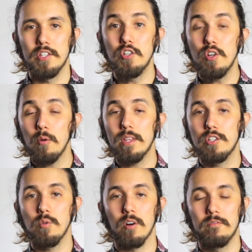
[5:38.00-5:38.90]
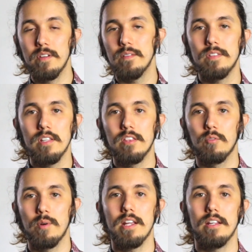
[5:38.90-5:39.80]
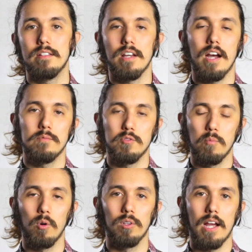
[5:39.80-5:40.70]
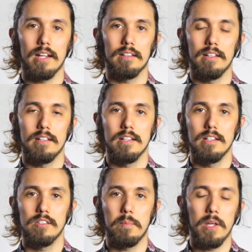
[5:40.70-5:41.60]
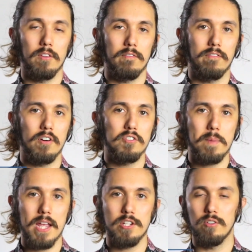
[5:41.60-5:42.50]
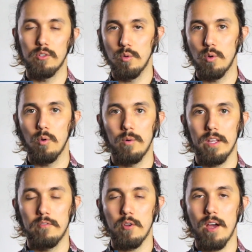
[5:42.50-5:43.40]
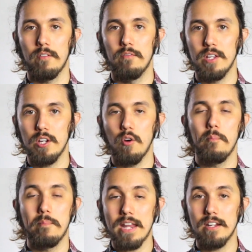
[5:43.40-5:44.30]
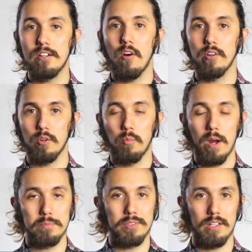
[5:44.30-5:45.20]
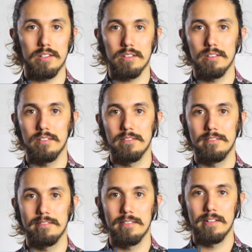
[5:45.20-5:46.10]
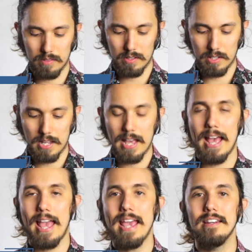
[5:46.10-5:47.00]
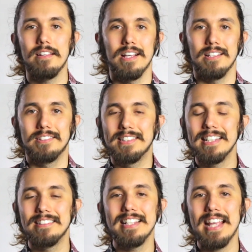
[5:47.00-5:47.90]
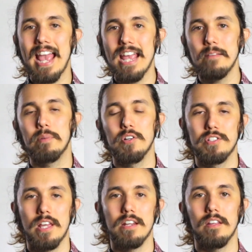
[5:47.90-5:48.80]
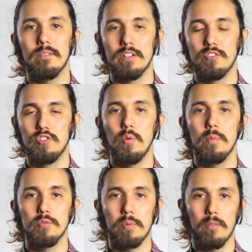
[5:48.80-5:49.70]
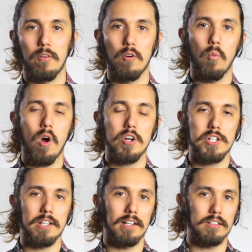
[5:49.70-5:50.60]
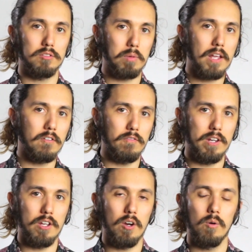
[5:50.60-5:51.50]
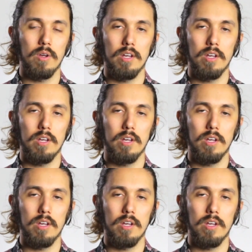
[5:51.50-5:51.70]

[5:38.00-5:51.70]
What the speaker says: Did you know that you are 53 times more likely to be on the first page of Google if you have a video embedded on your website? And 68% of consumers prefer watching an explainer video